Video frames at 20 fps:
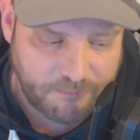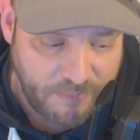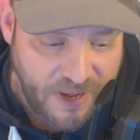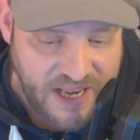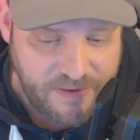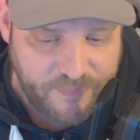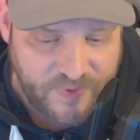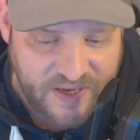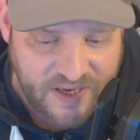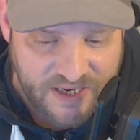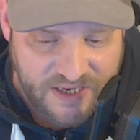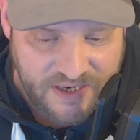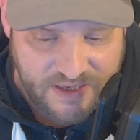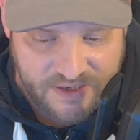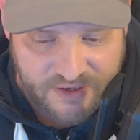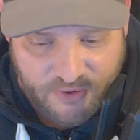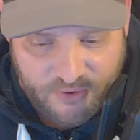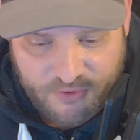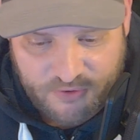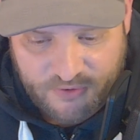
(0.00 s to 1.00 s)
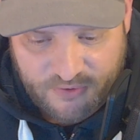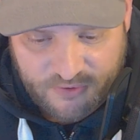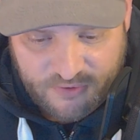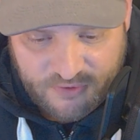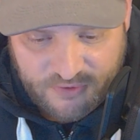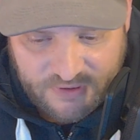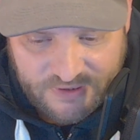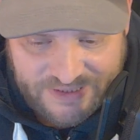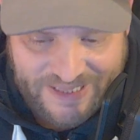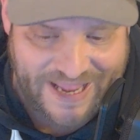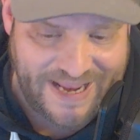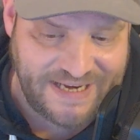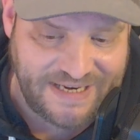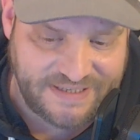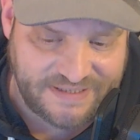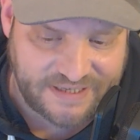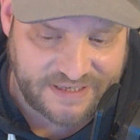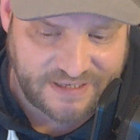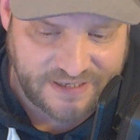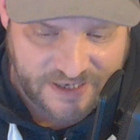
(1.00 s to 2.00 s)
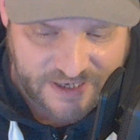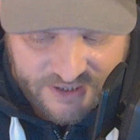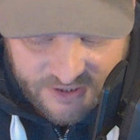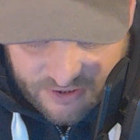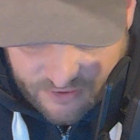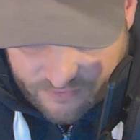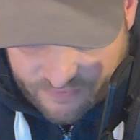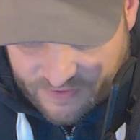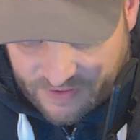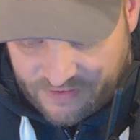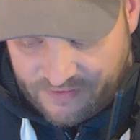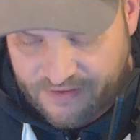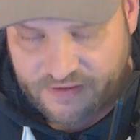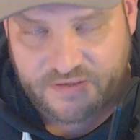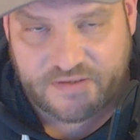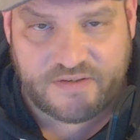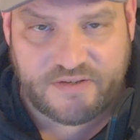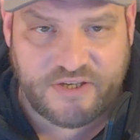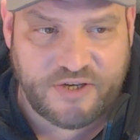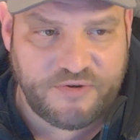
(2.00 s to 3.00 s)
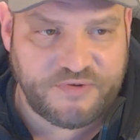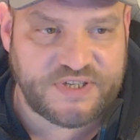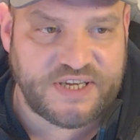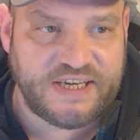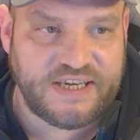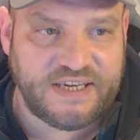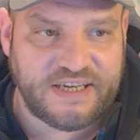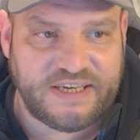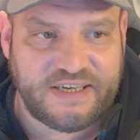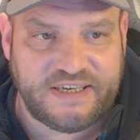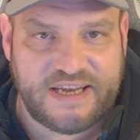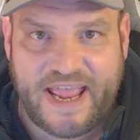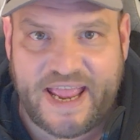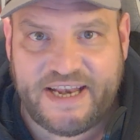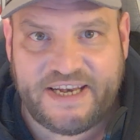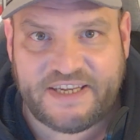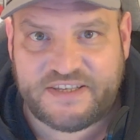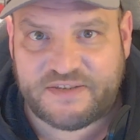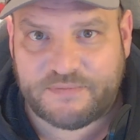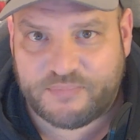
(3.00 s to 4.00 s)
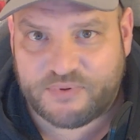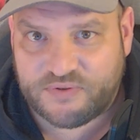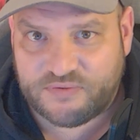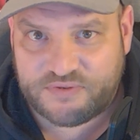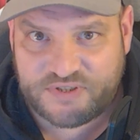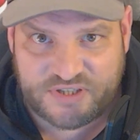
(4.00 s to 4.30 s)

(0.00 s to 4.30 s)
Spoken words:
Maybe you're lazy and you think that using an editable